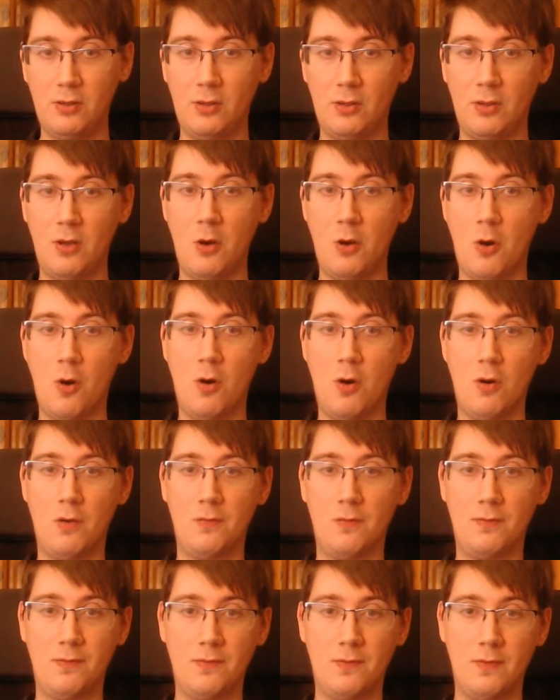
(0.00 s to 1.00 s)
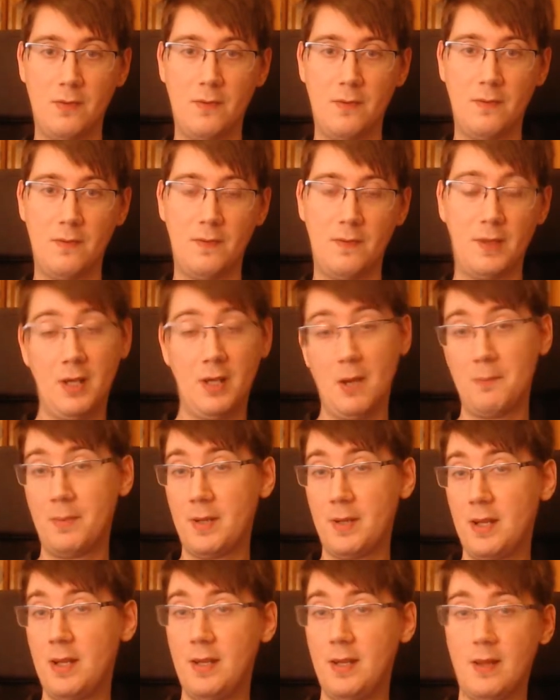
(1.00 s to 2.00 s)
of the company
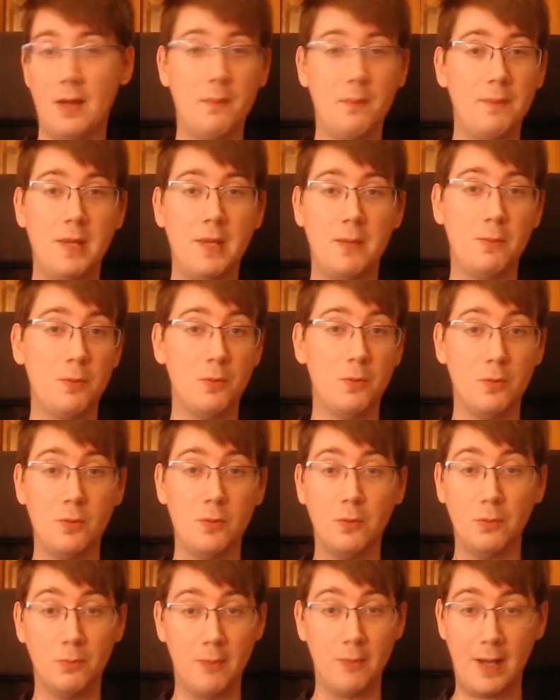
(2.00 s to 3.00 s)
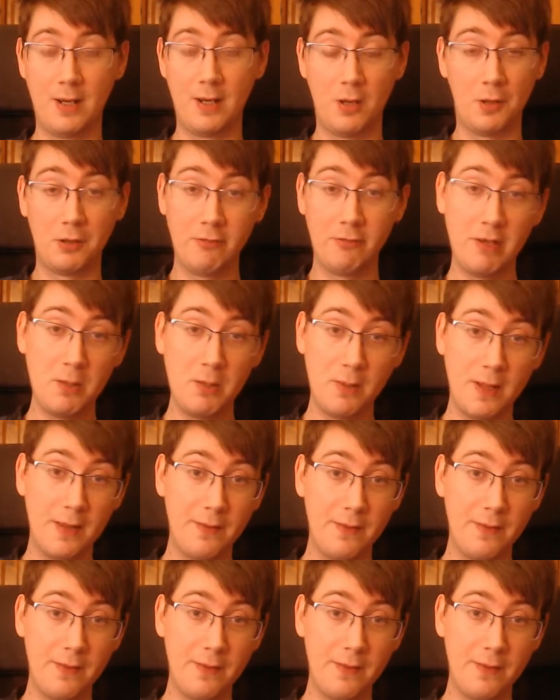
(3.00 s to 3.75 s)
that people may not agree with,